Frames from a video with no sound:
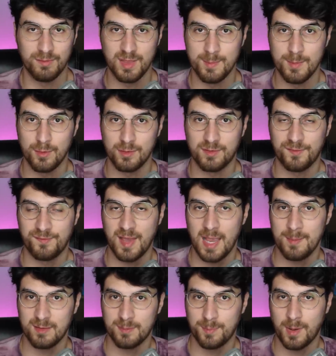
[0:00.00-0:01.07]
of the most
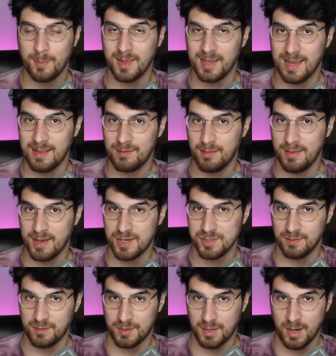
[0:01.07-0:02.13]
famous public
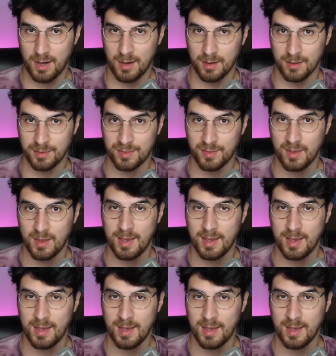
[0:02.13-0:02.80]
intellectuals on Earth,